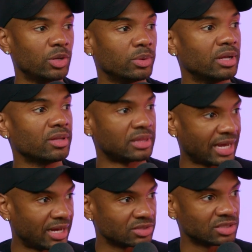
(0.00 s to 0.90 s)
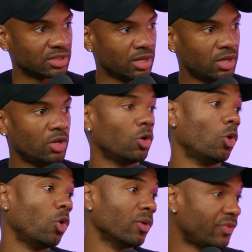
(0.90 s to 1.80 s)
another $1,000
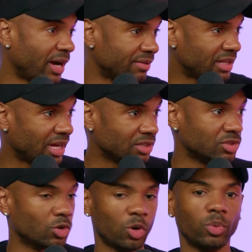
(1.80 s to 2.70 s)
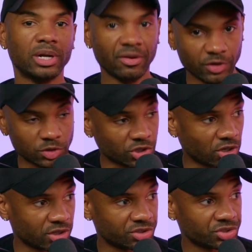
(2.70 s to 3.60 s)
or $5,000 or whatever you
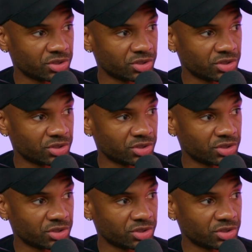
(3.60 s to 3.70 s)
charge.